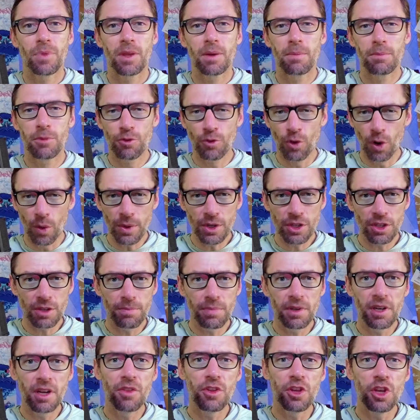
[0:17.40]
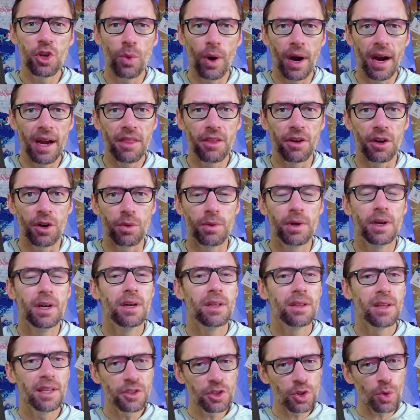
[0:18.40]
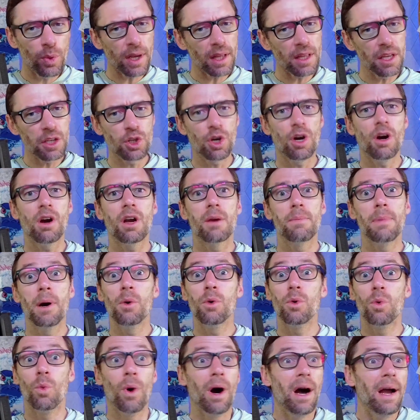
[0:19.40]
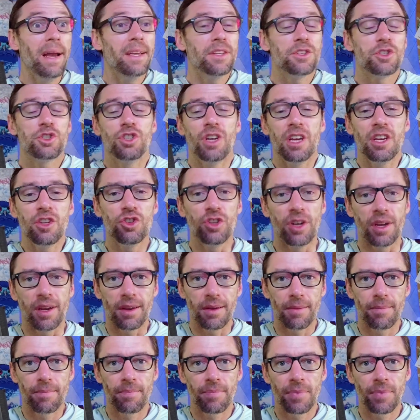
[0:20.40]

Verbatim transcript: Before we jump into the UI though, let's quickly talk about why it's changing.